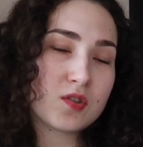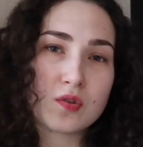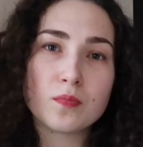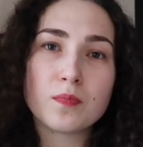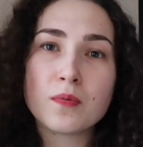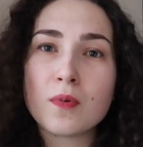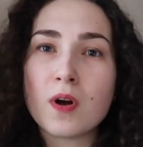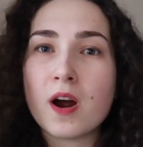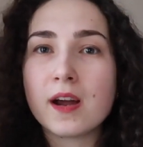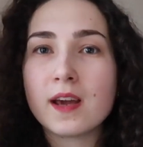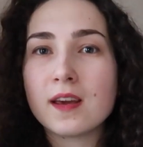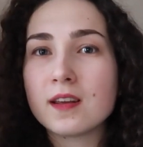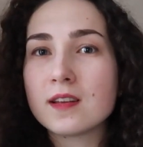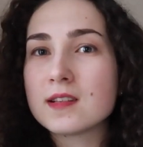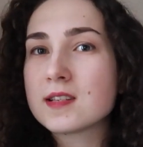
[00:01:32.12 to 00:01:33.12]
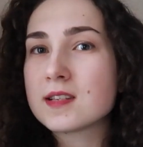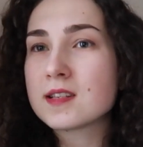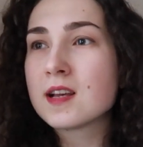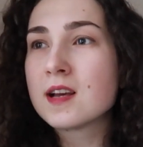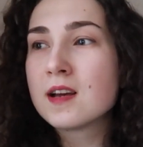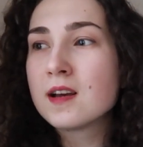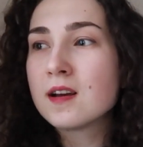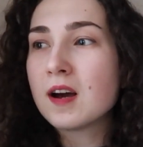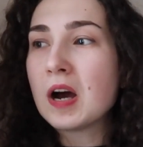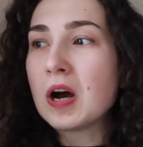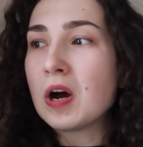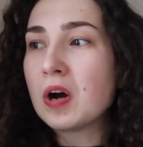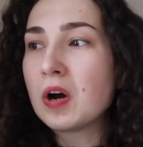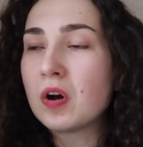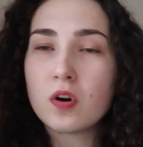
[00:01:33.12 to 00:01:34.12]
supermarkets,
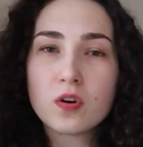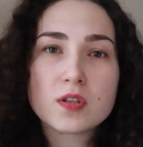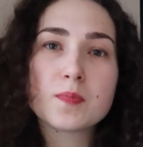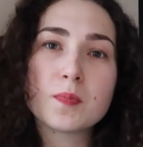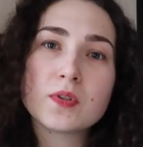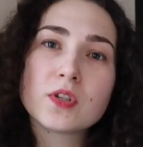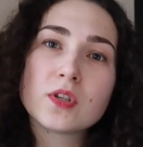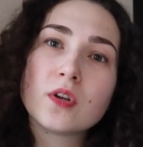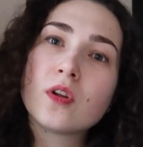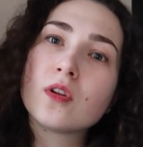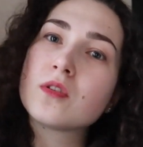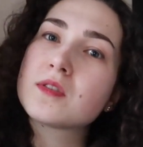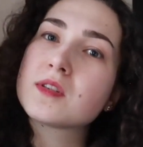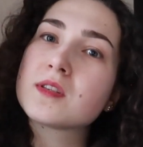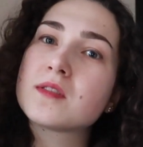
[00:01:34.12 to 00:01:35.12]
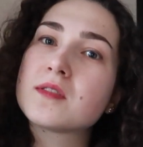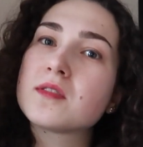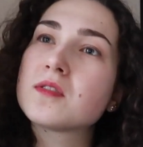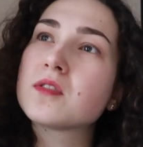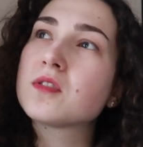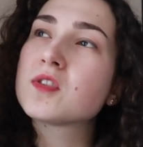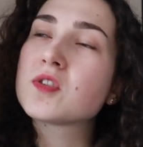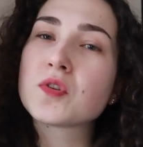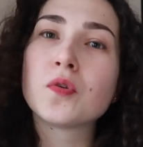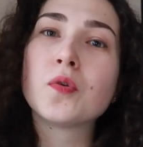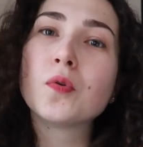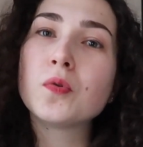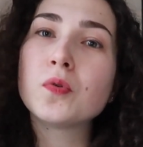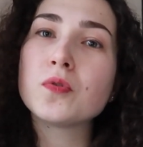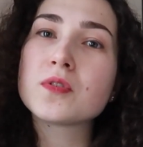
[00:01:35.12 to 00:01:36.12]
hospitals,
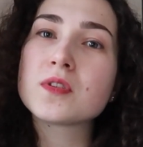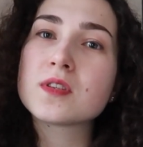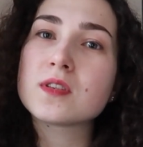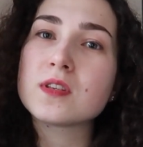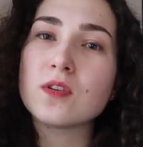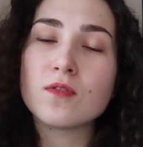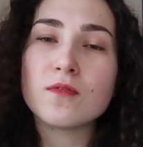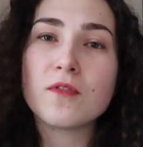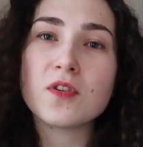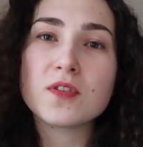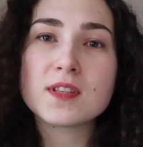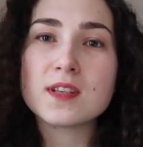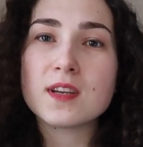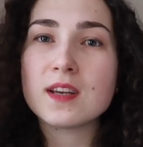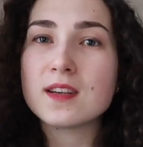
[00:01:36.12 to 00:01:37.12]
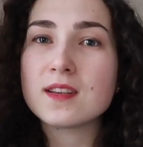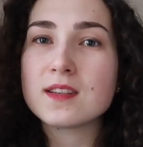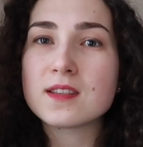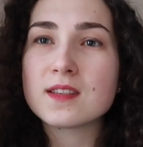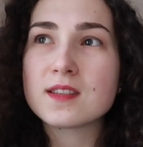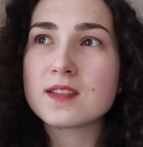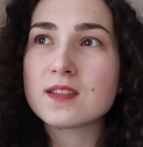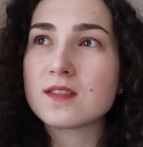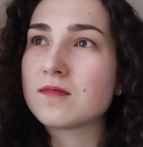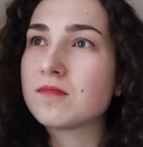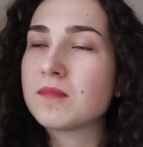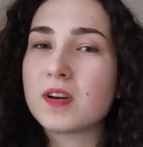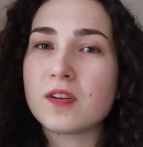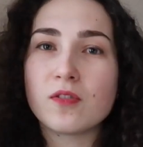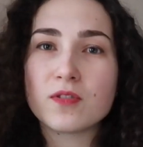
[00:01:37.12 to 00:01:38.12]
schools, universities,
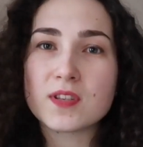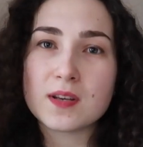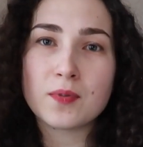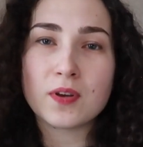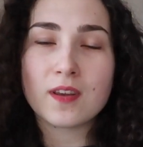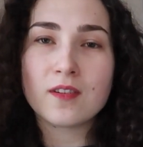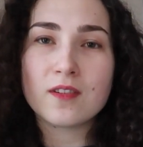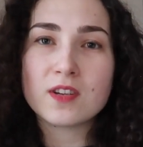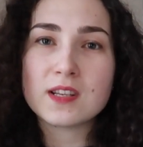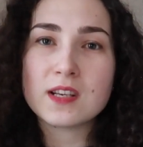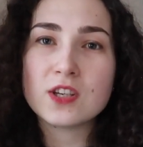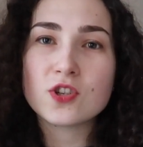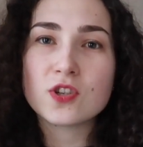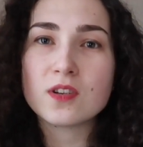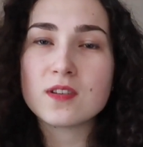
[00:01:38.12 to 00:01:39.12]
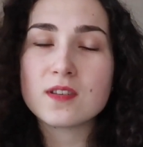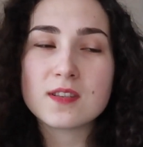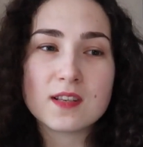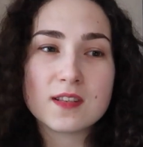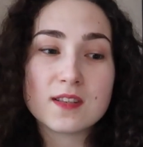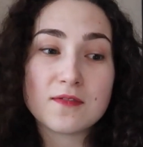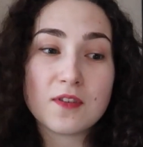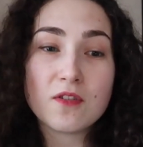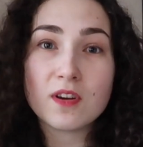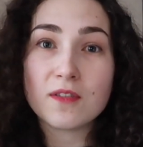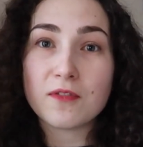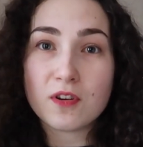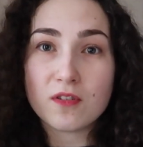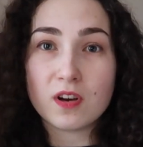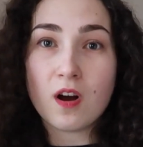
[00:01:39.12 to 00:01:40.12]
I don't know, some organizations, it's very,
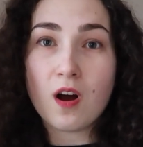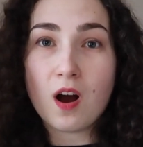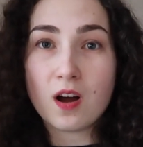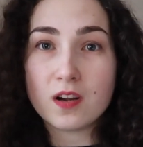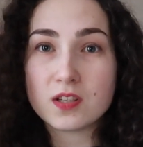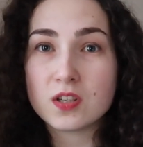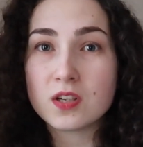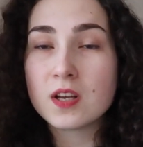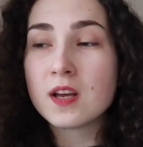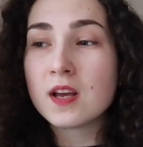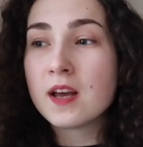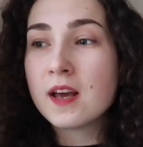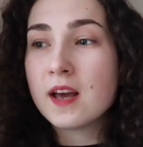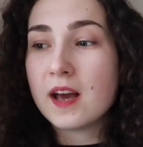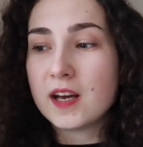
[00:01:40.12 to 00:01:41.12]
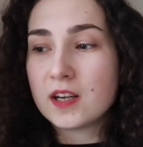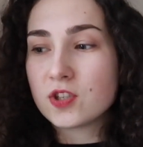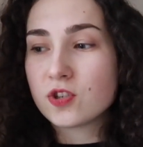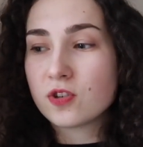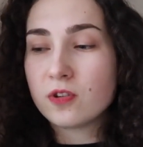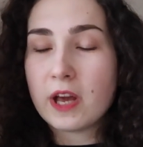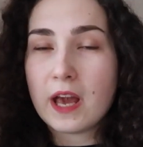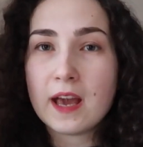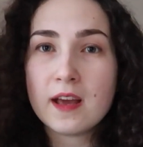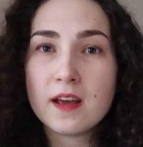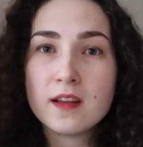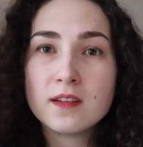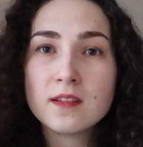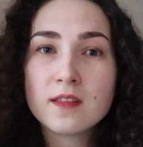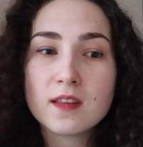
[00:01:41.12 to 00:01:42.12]
very hot, actually.
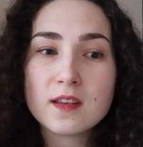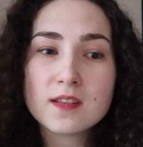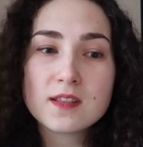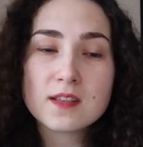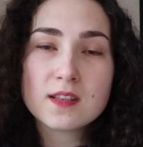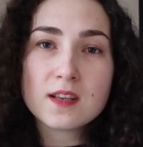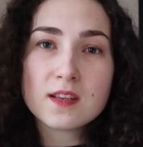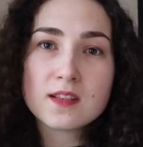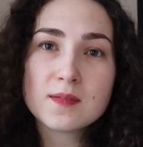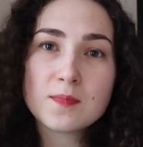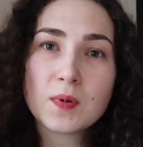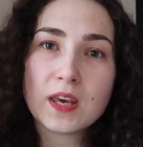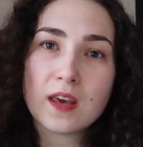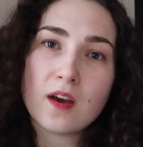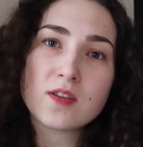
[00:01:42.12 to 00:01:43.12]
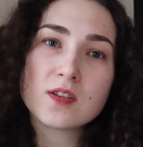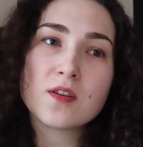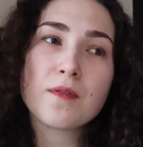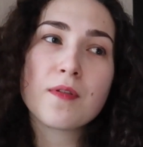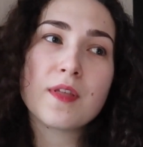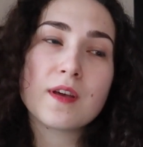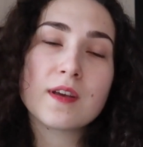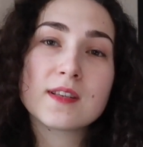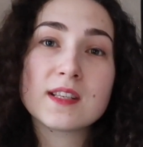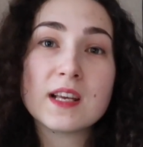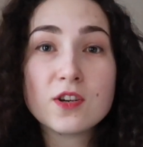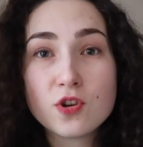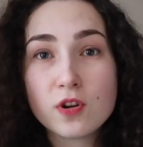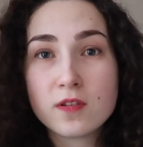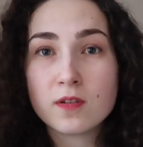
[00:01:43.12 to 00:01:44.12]
And this is because of the
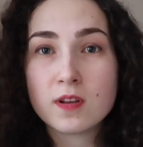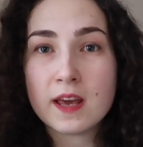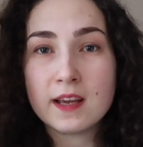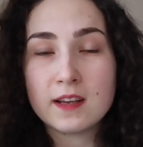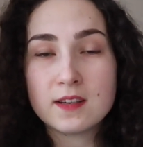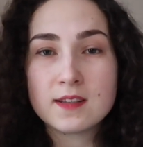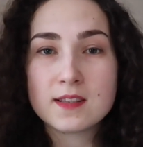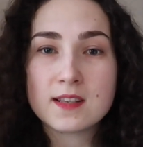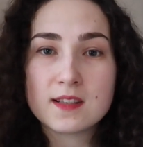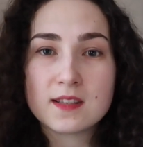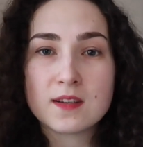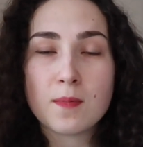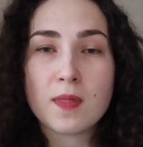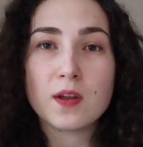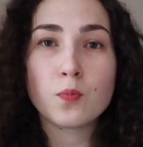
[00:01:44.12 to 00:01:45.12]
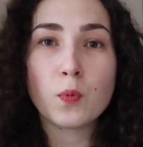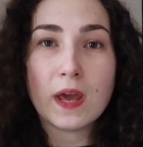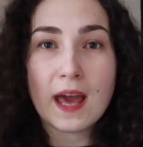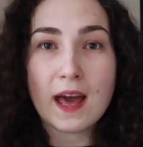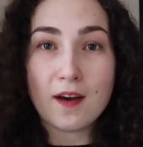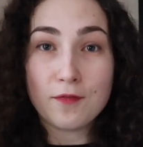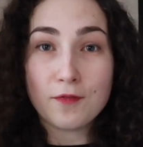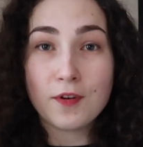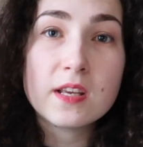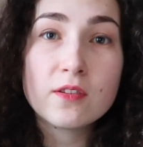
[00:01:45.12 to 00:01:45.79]
central heating system that we have.